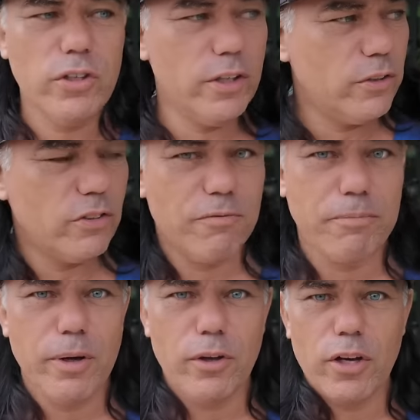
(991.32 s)
years
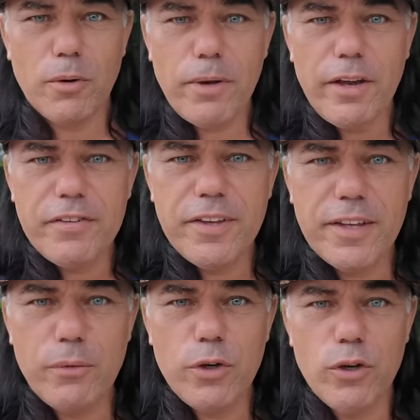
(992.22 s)
of building up everything
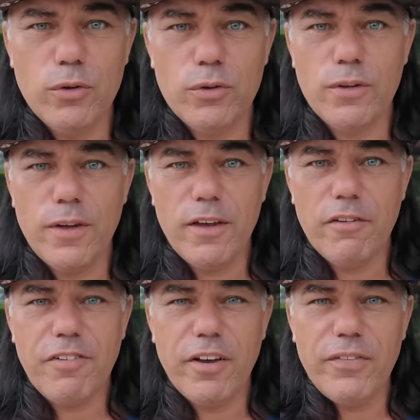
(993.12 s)
that we owned
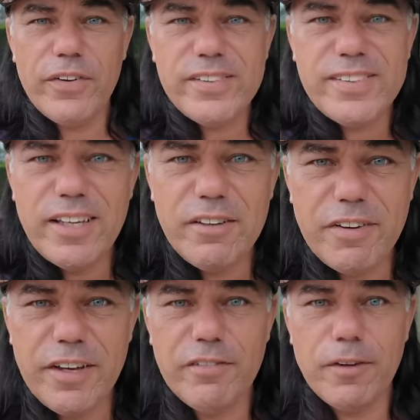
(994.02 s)
felt a safe
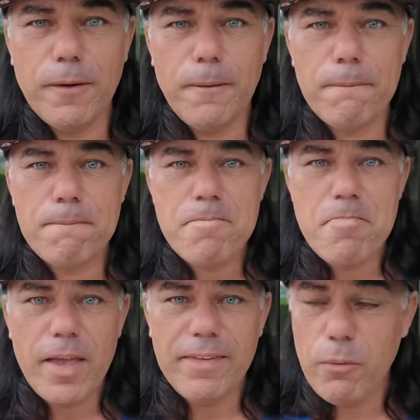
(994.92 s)
haven.
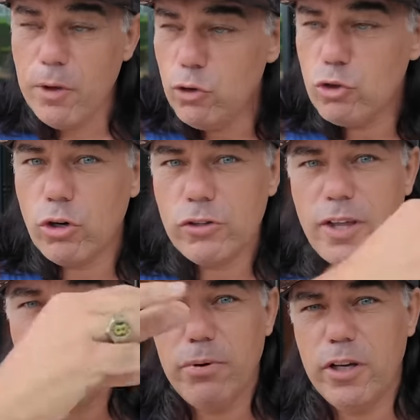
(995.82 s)
And then when you cross
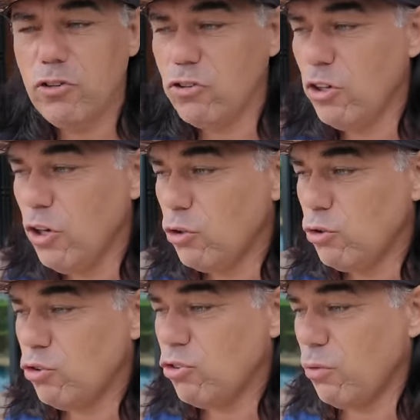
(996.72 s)
that bridge
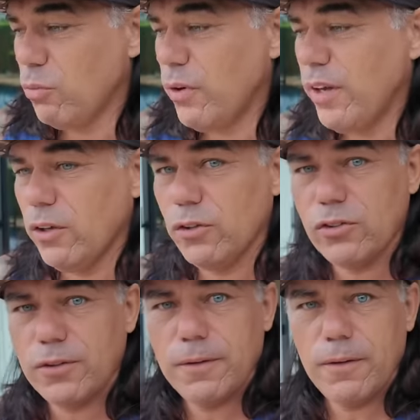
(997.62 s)
to somewhere
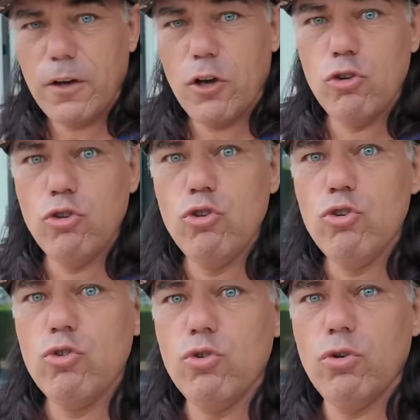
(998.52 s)
else, a
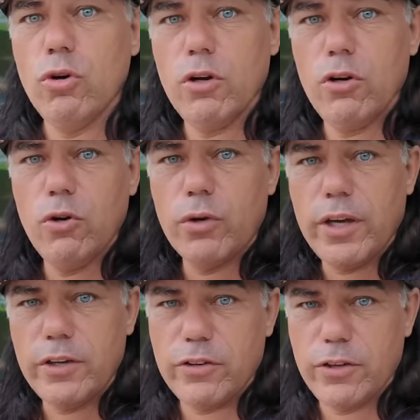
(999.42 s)
new
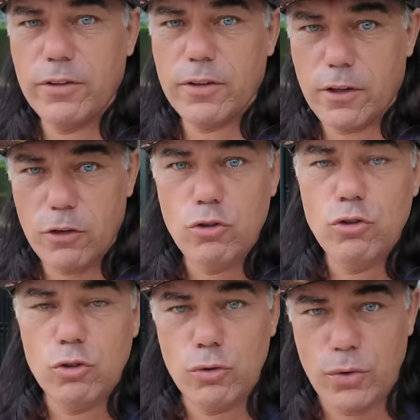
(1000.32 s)
location, a
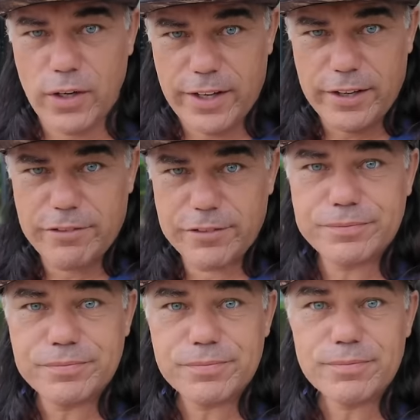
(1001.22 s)
new life,
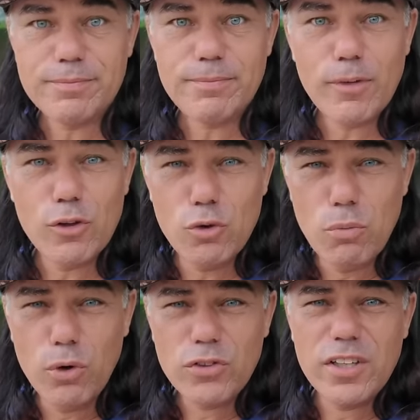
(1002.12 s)
you
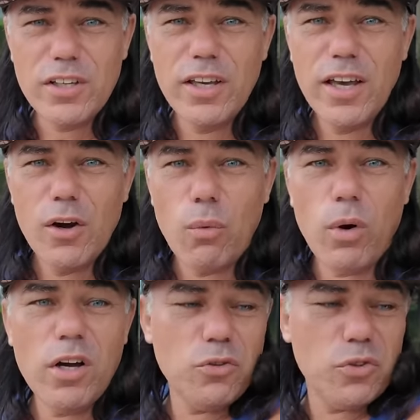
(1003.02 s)
mostly
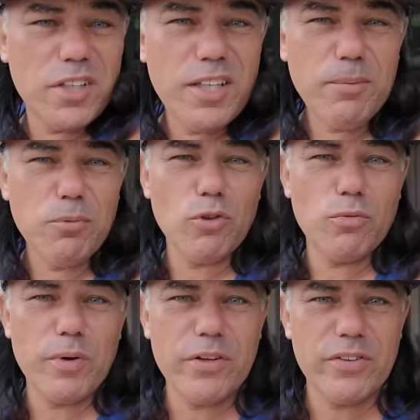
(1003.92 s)
want to keep those
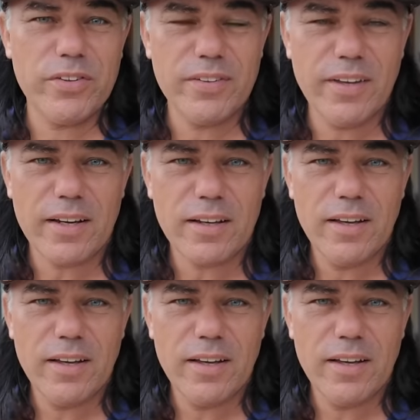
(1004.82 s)
bridges intact.